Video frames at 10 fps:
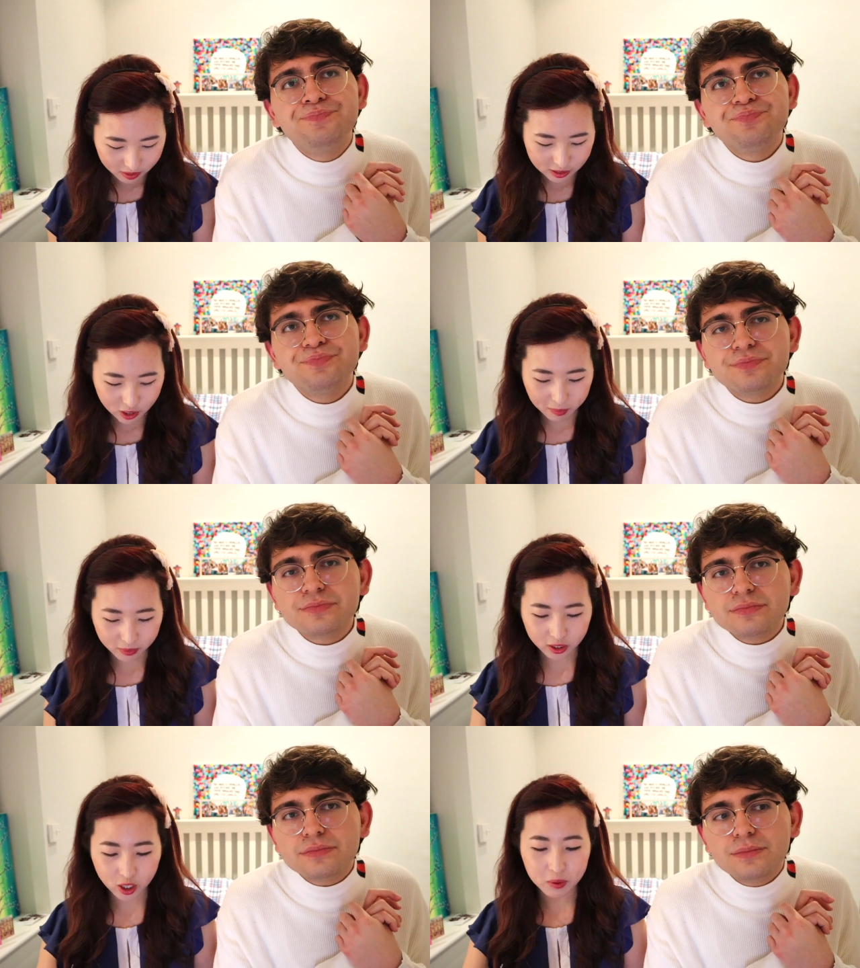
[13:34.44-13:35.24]
Speaker 1: that's not
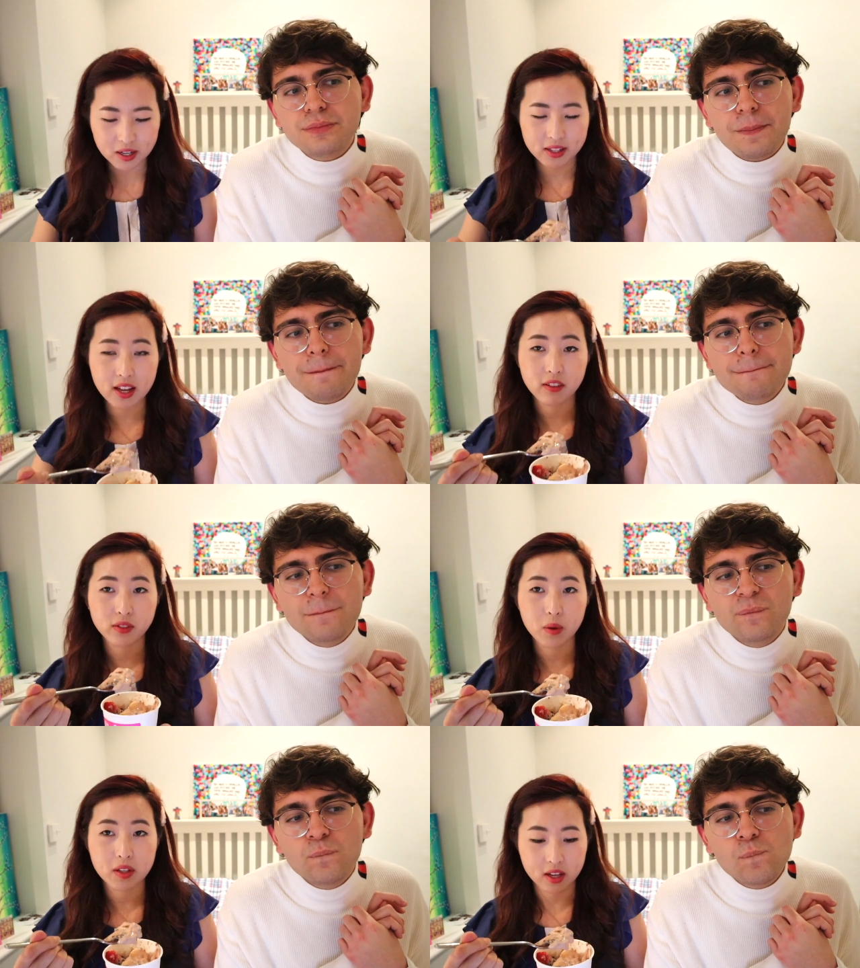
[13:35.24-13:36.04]
about the uni itself,
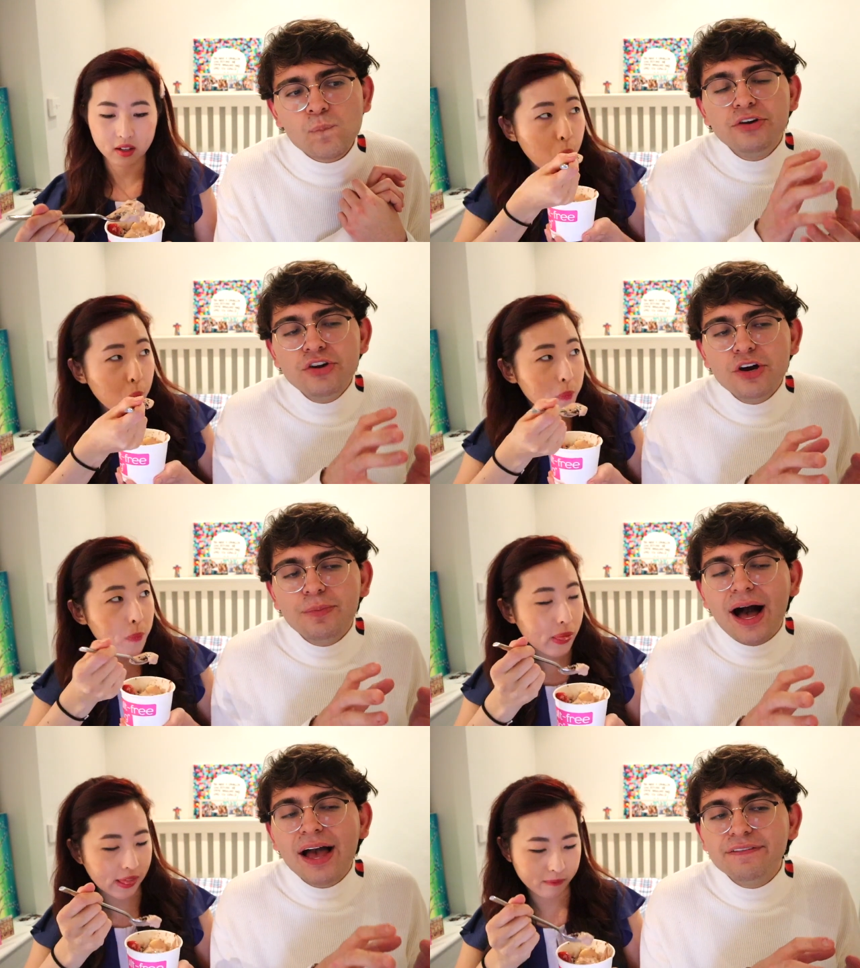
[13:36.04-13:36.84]
though, is it?
Speaker 2: No,
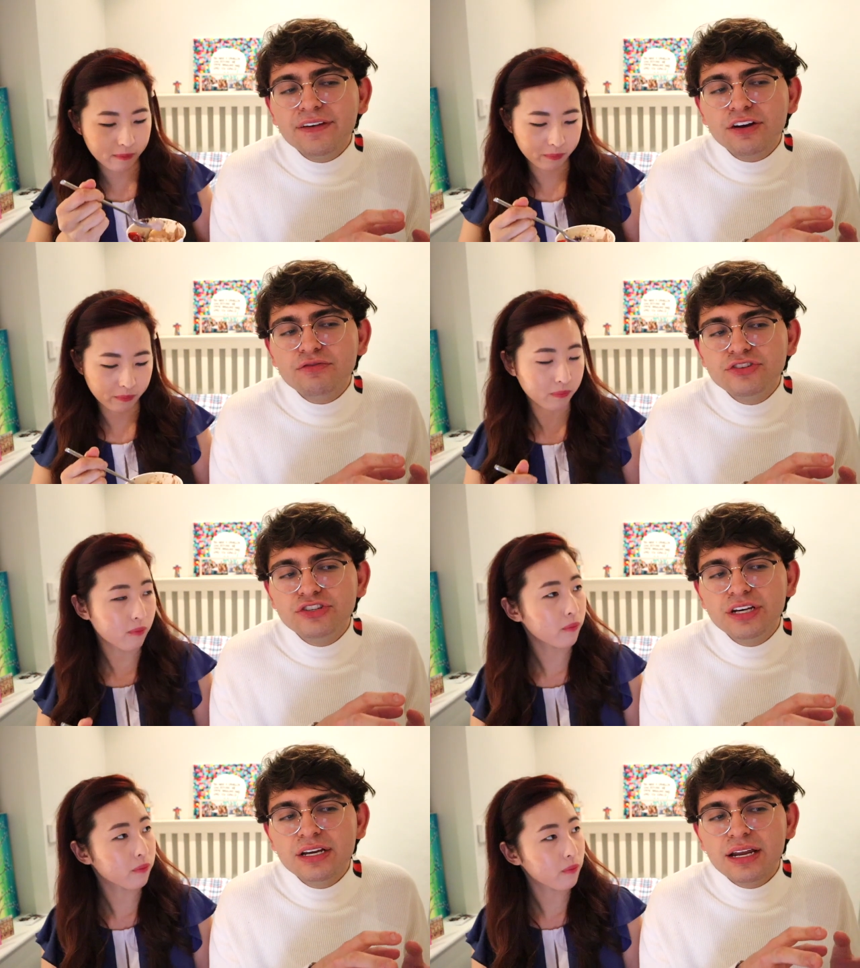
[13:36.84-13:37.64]
but I feel like
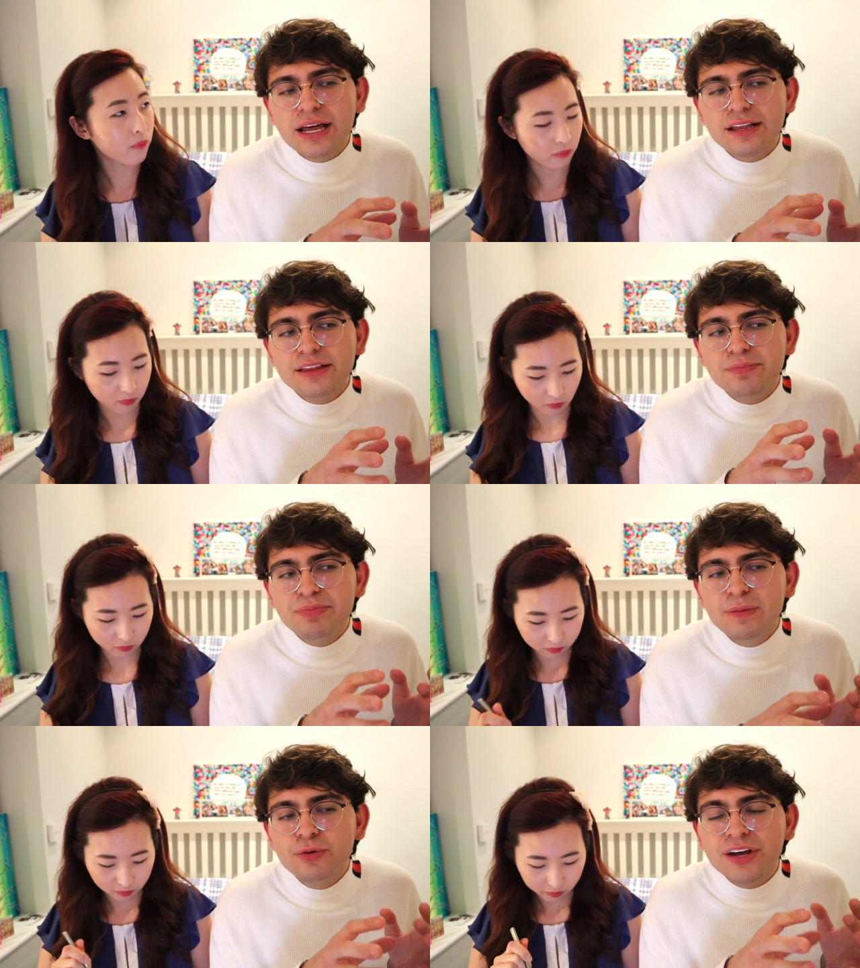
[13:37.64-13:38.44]
Regina, like the
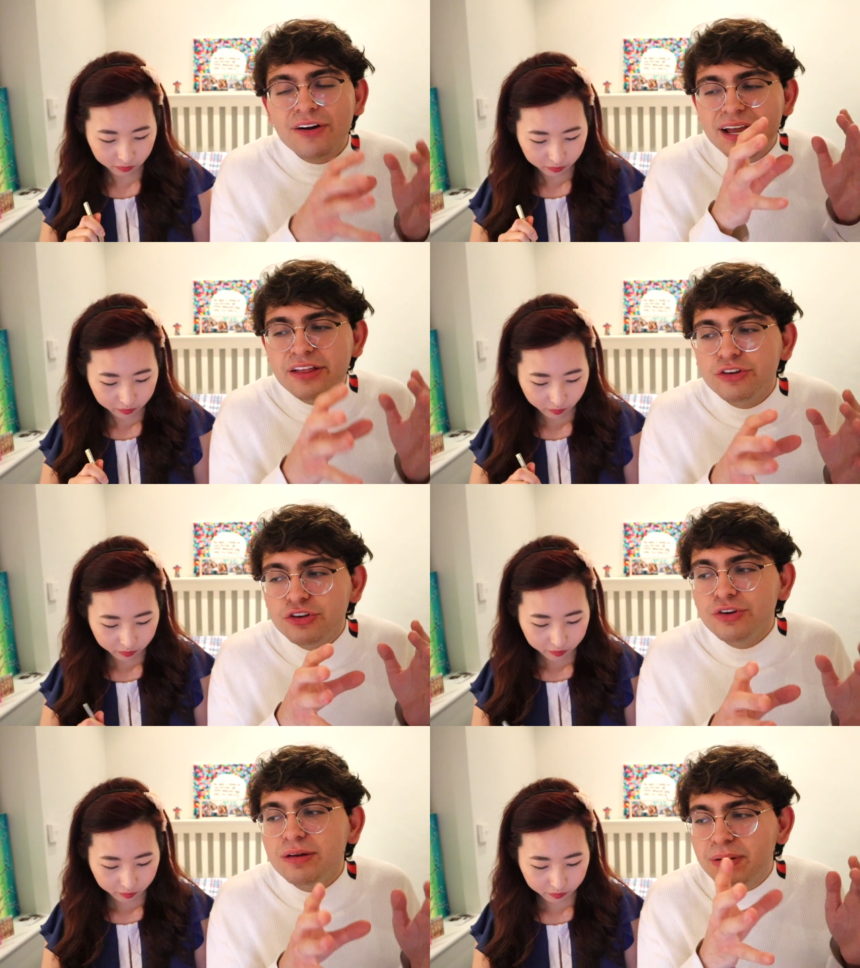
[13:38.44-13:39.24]
people that are in the
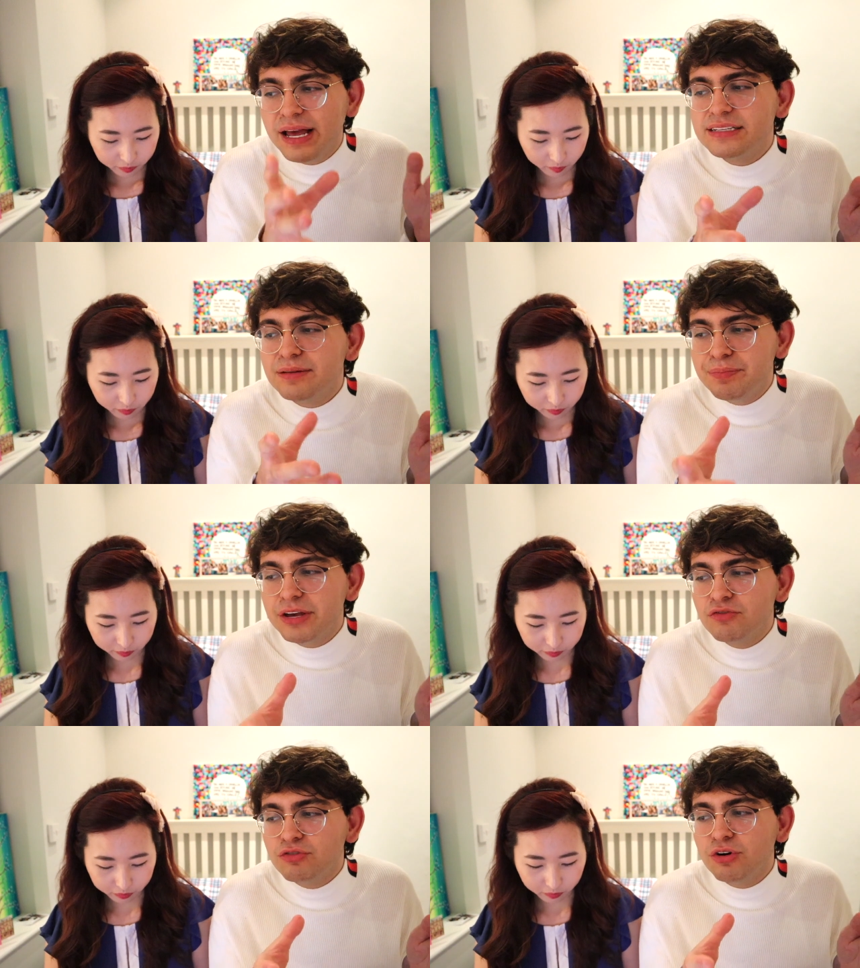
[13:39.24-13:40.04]
uni, plays a
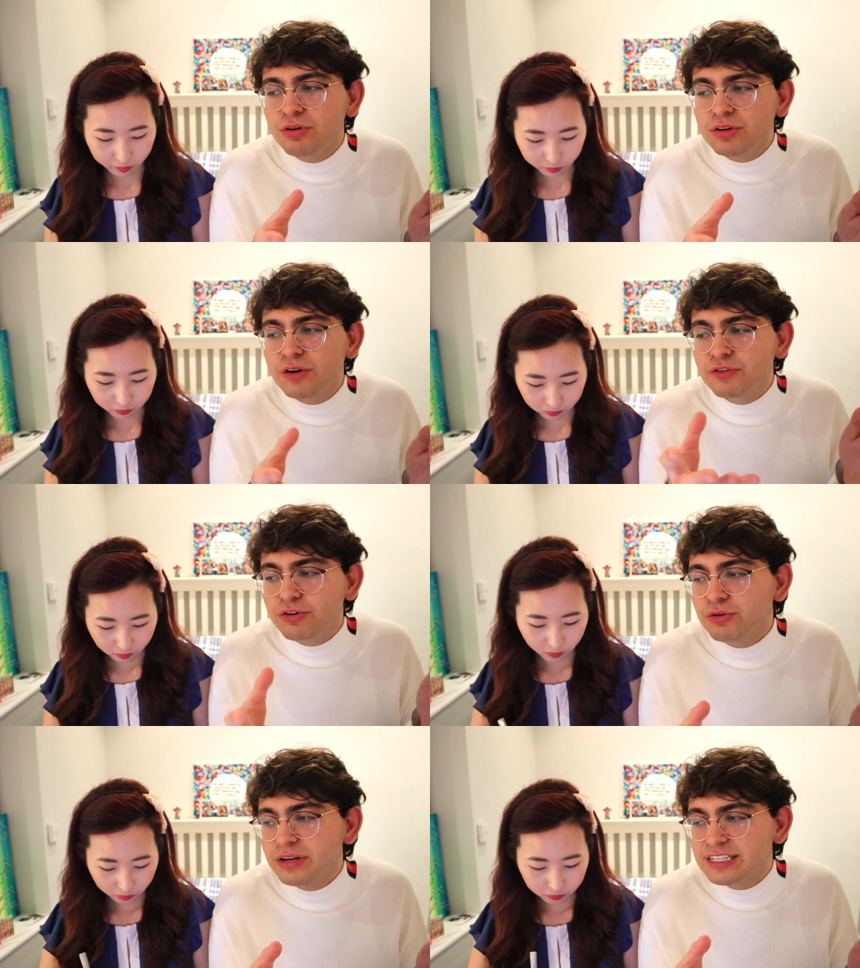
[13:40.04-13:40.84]
big role of your
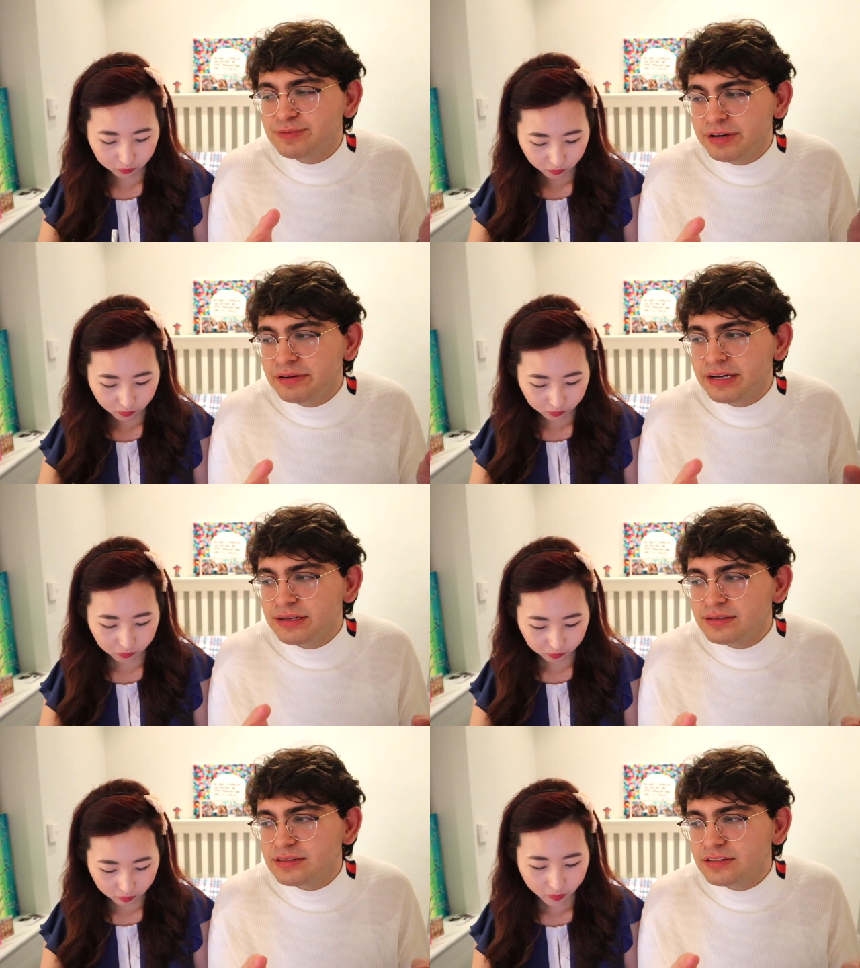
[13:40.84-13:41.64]
whole
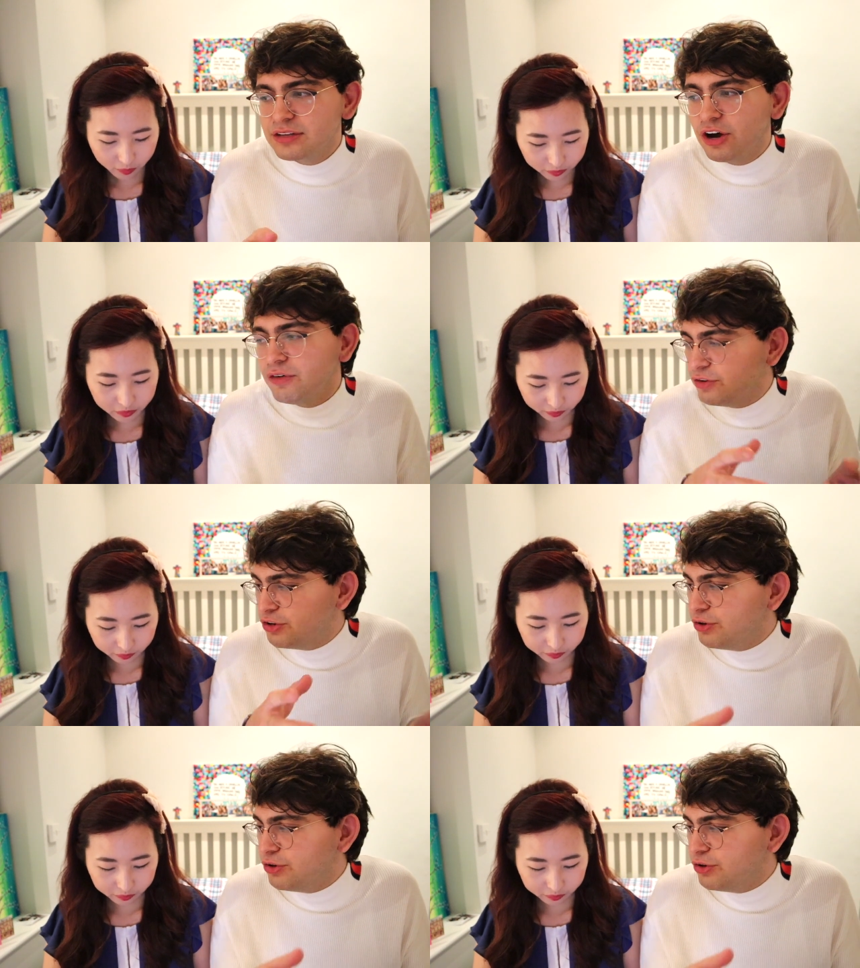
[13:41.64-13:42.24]
experience of a